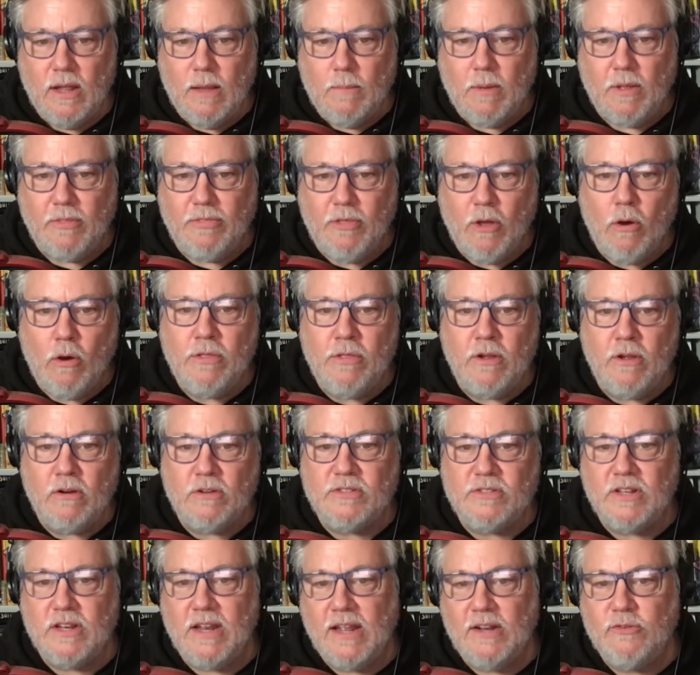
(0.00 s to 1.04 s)
But though there
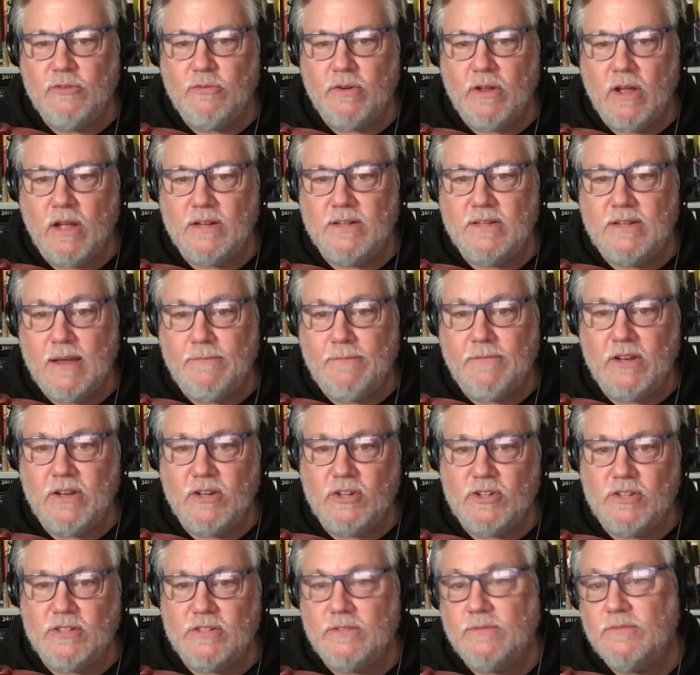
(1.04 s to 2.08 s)
is an entry on
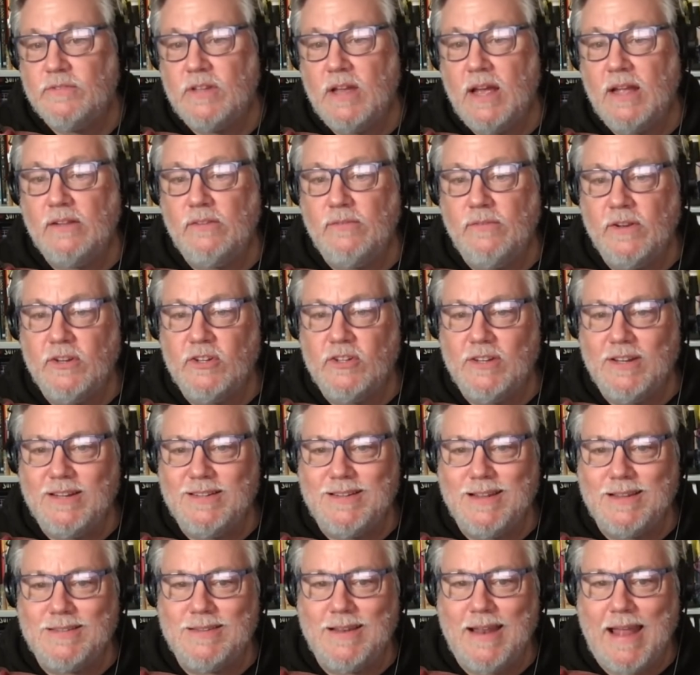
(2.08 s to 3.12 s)
definitions of science fiction,
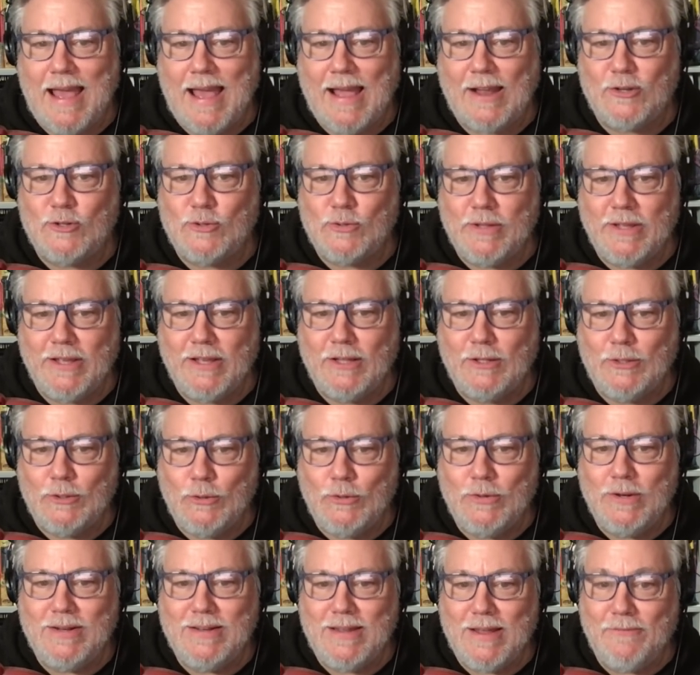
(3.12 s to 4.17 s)
it doesn't actually
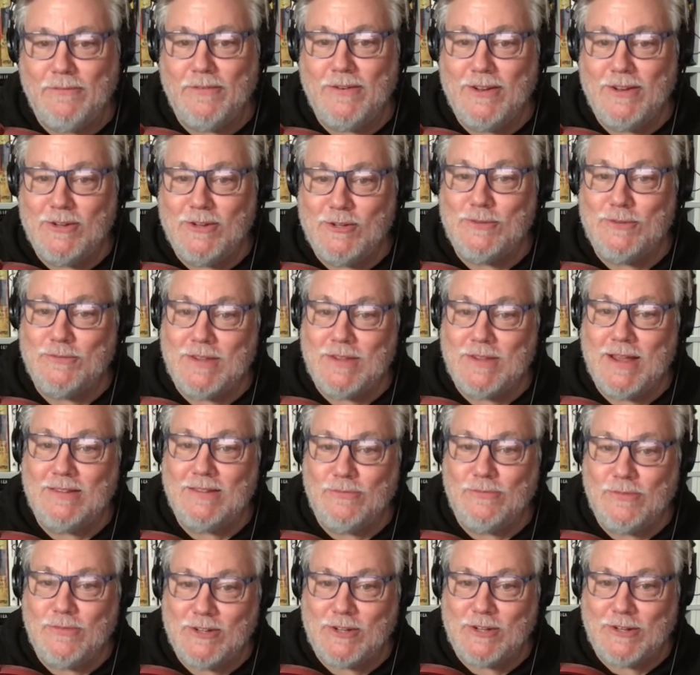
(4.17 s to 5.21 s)
include a definition of
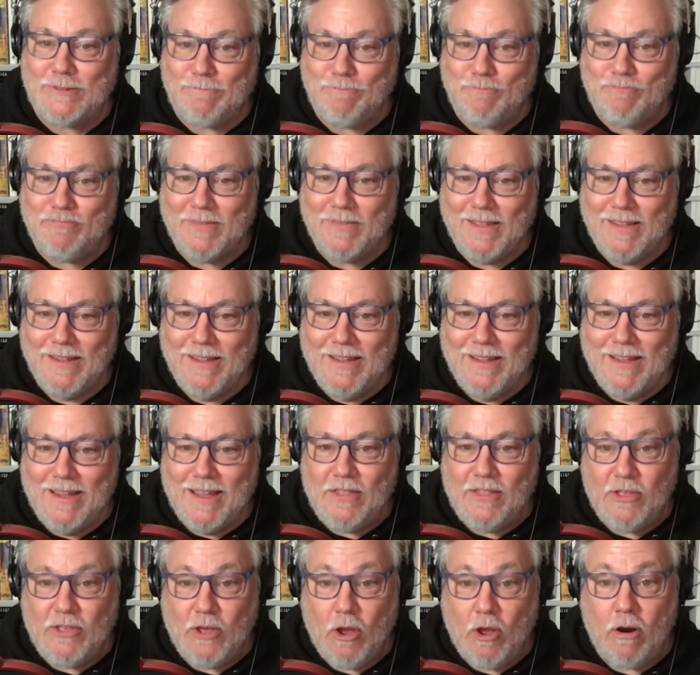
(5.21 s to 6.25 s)
science fiction.
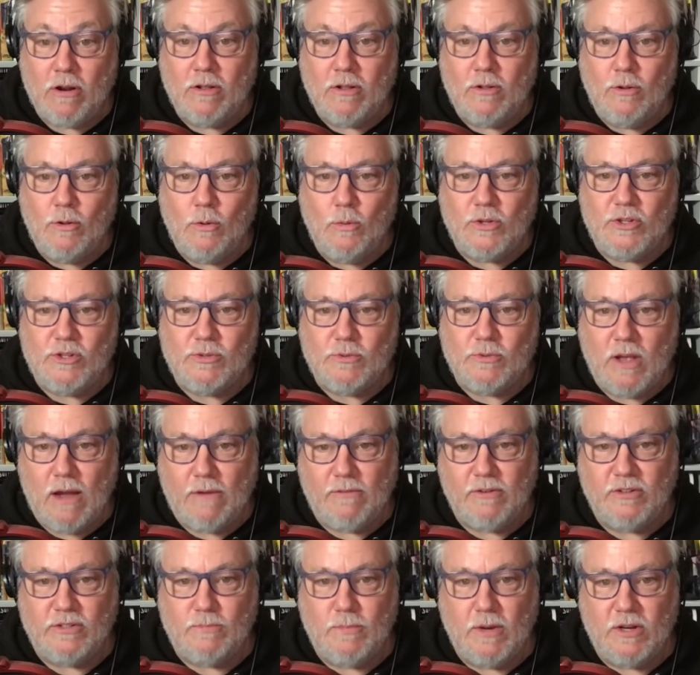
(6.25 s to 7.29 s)
The article, which
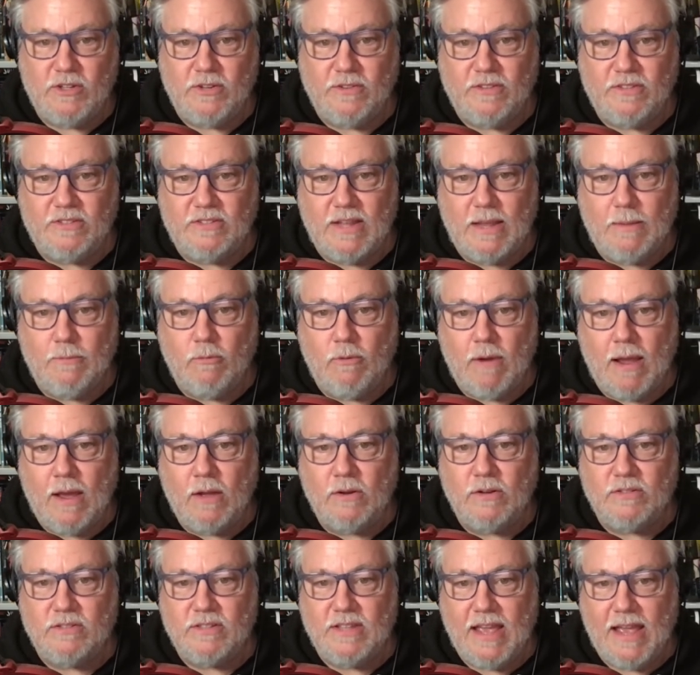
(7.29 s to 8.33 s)
covers much of the same
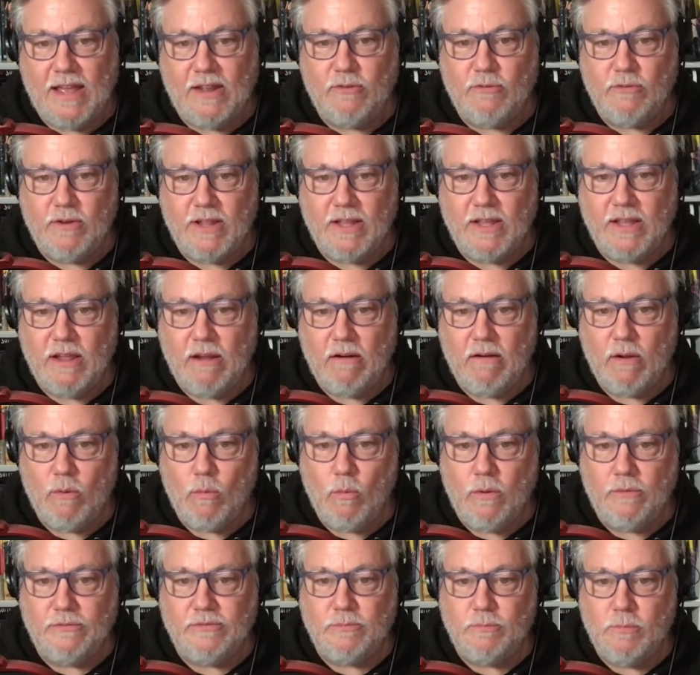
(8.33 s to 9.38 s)
ground as the entry in Gary
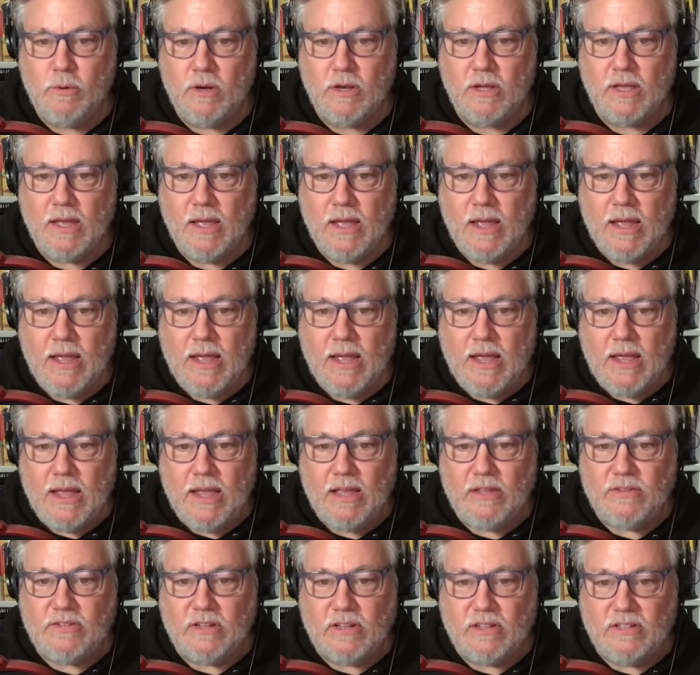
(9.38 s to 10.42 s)
Wolfe's book,
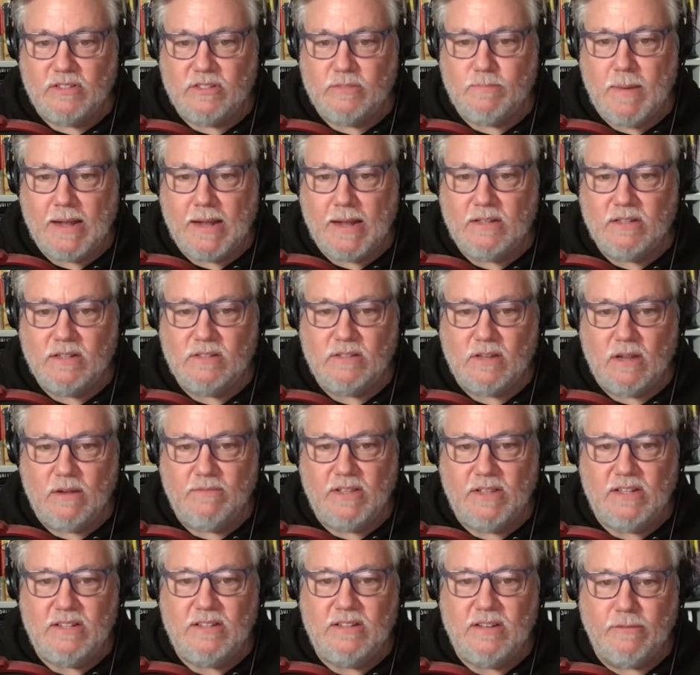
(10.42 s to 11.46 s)
is a conspectus
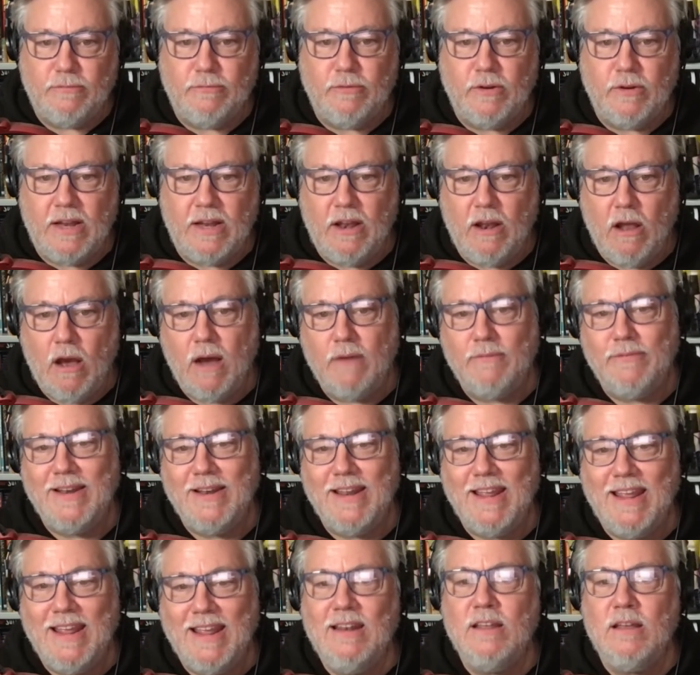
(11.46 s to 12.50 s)
of the different and often
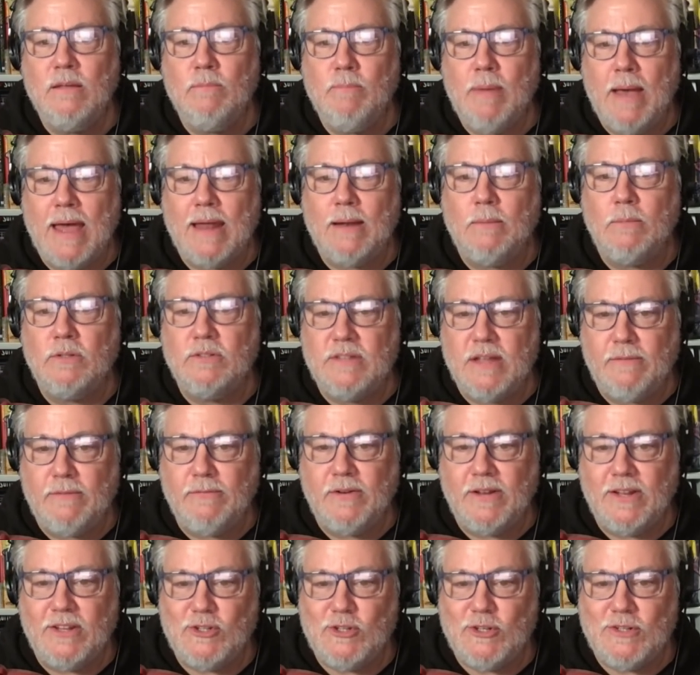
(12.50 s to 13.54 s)
incompatible
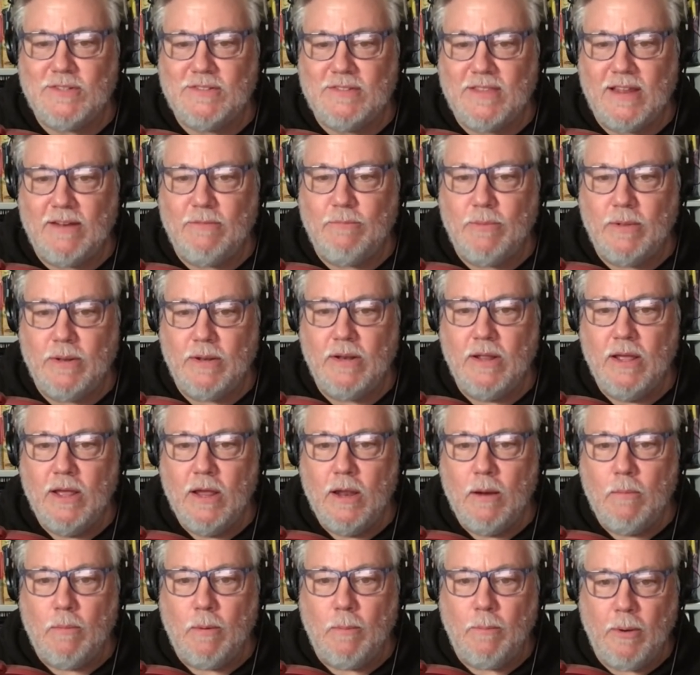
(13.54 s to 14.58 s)
definitions that have been
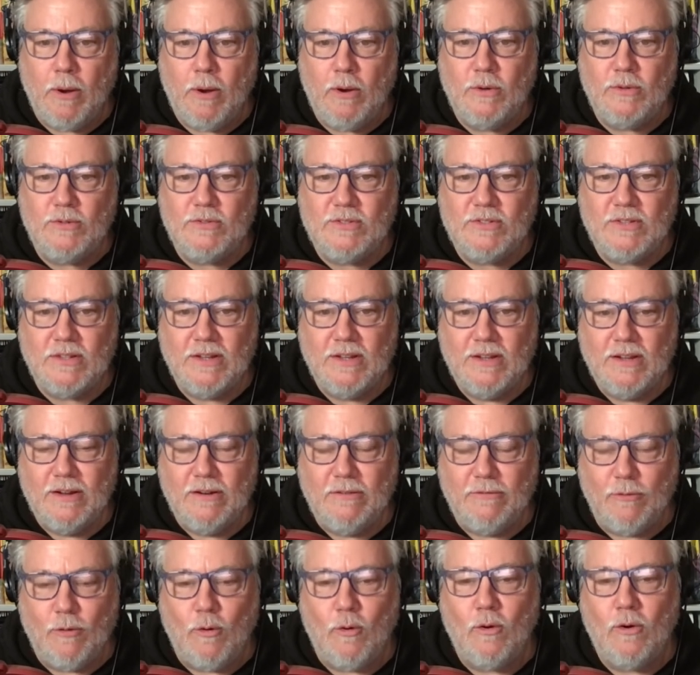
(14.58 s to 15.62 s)
proposed
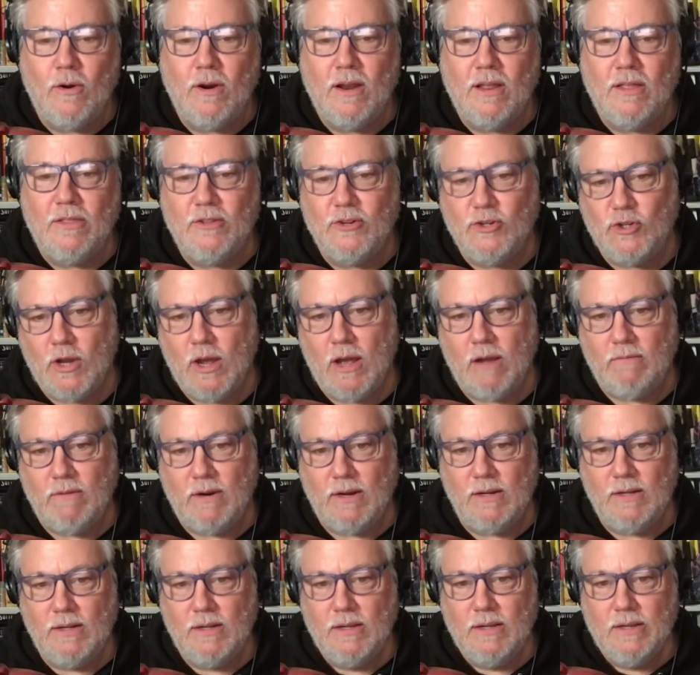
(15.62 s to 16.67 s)
for the
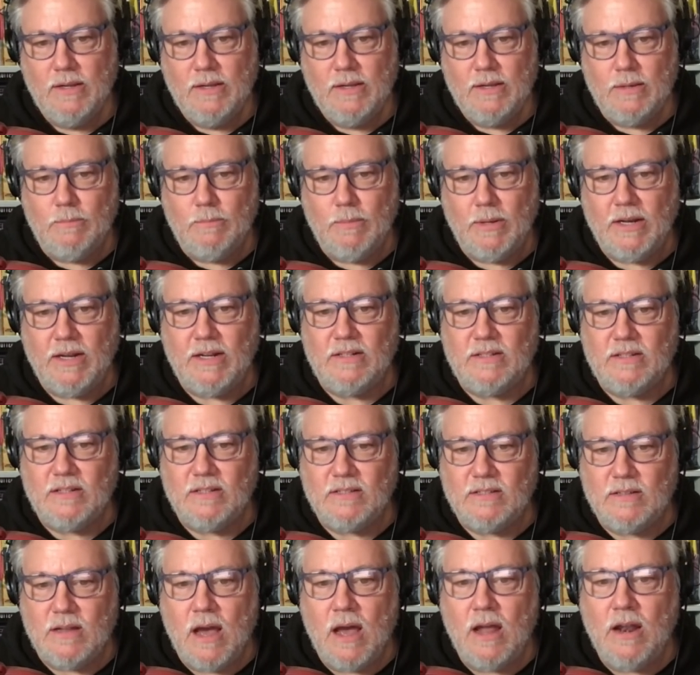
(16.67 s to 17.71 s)
genre but it
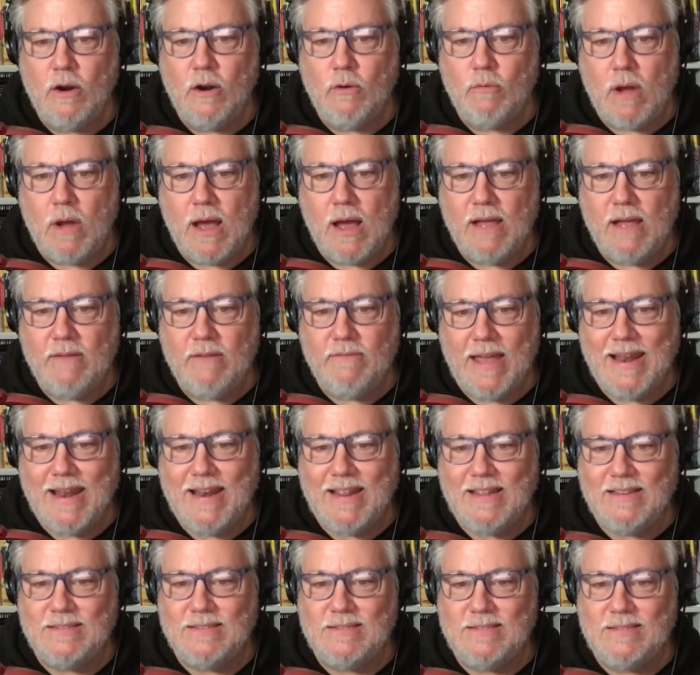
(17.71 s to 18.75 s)
does not arrive
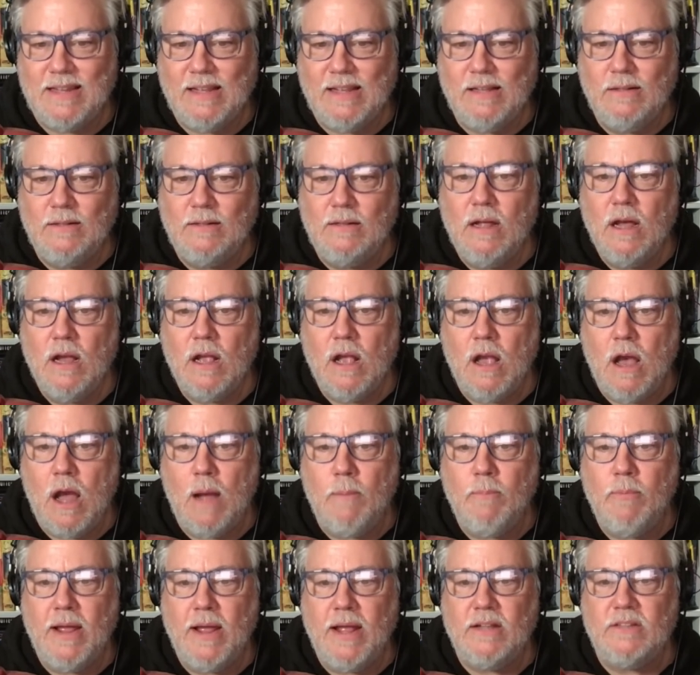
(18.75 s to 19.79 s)
at a single
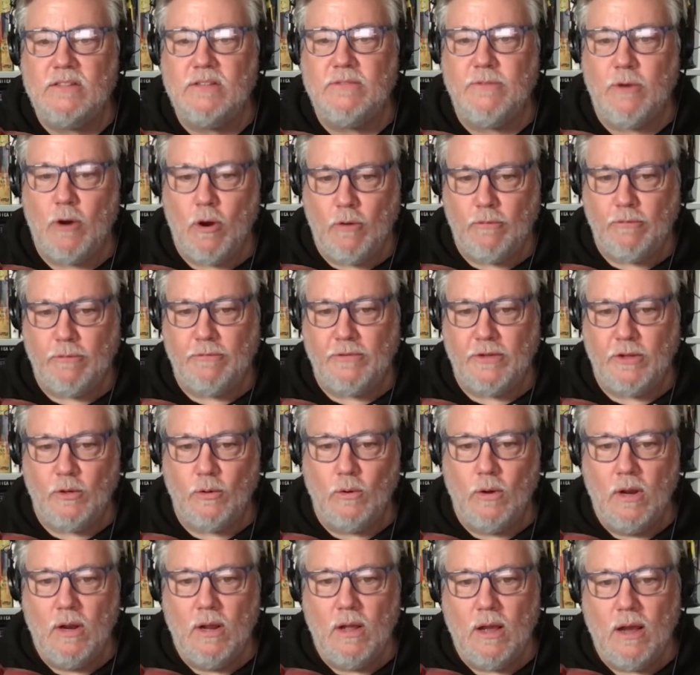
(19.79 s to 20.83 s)
comprehensive overview
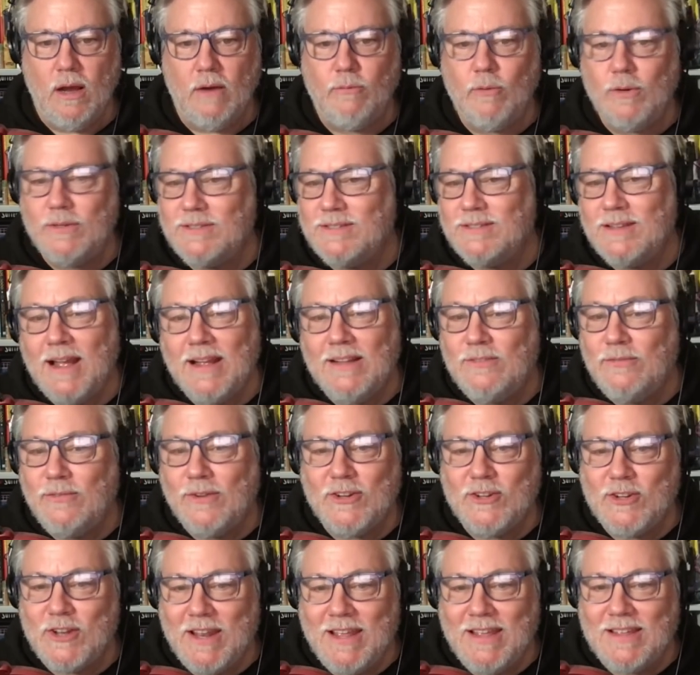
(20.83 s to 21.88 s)
of what science
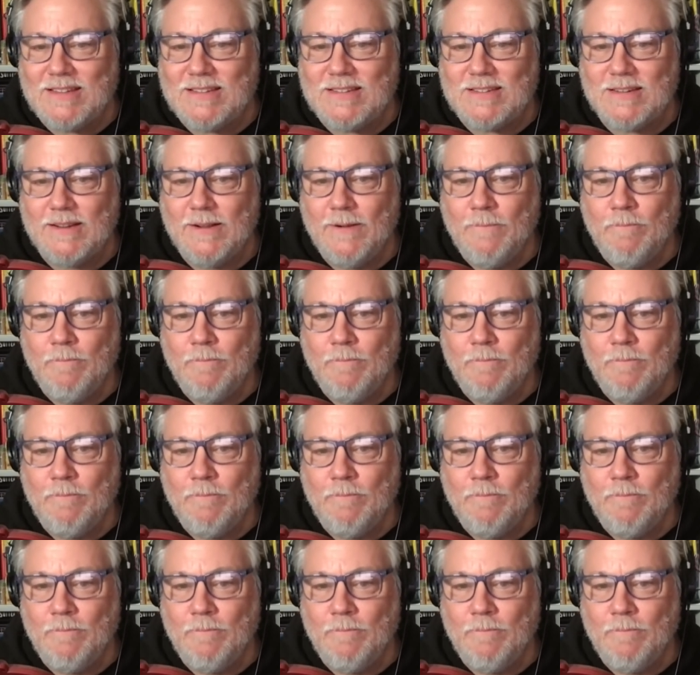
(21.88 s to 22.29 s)
fiction is.